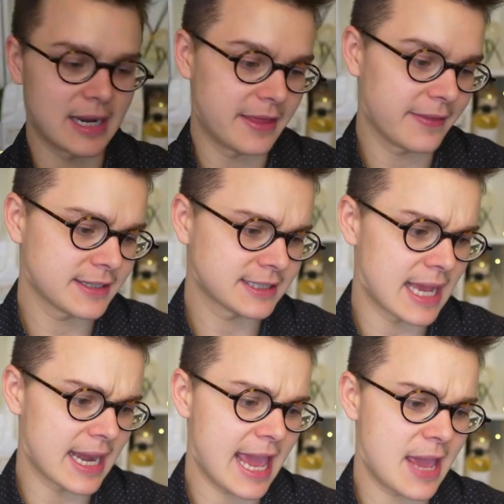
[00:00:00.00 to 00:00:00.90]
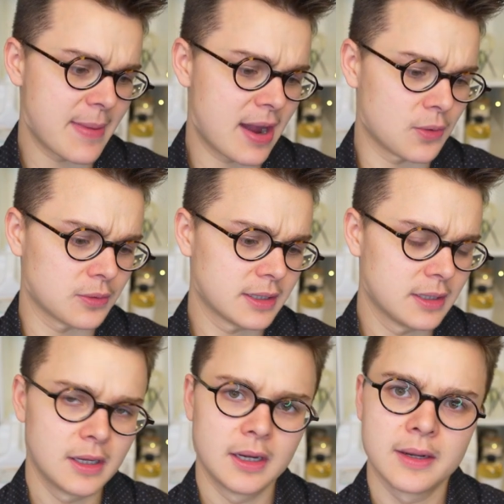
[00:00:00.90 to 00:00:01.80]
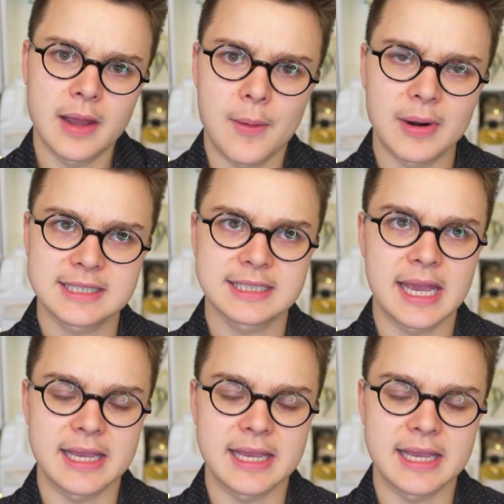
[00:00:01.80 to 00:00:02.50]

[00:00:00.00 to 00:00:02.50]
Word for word: I think this scent came out, I wanna say a